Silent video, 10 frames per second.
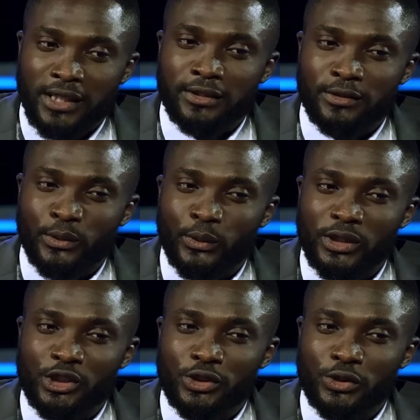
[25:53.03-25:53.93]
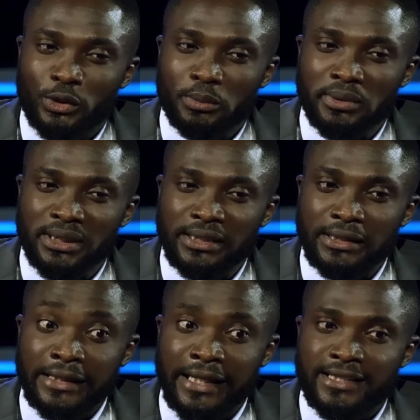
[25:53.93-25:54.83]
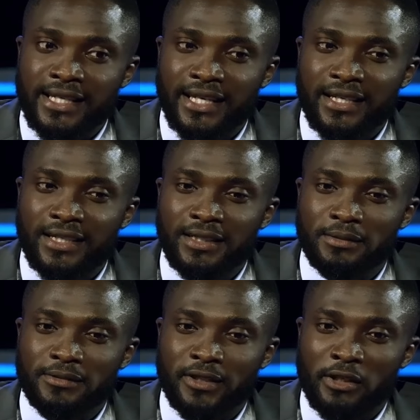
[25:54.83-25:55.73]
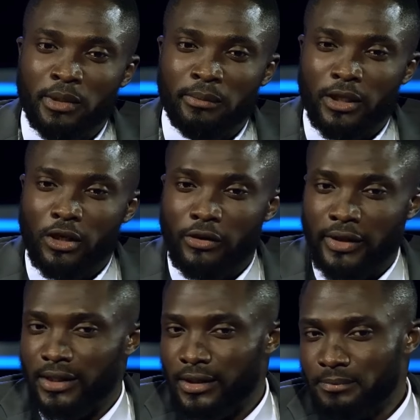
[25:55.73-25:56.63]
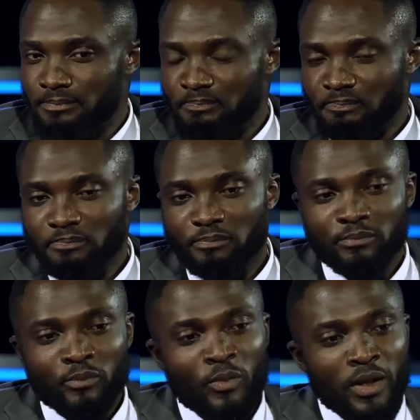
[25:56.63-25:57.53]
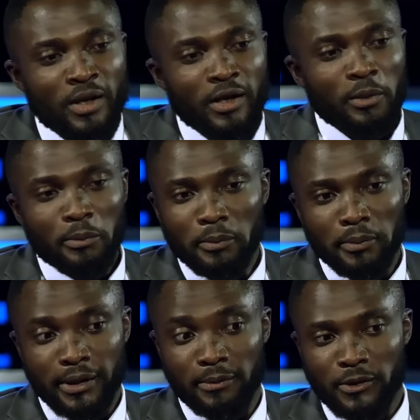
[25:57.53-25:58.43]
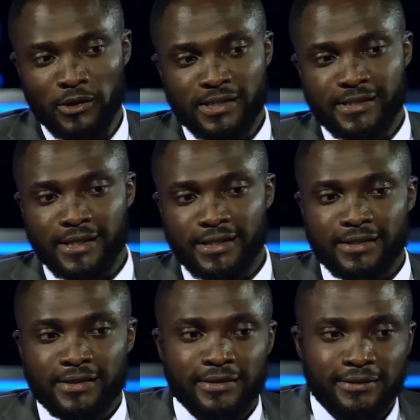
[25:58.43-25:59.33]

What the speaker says: I know we should be Night King, if I remember correctly, but I'm not certain.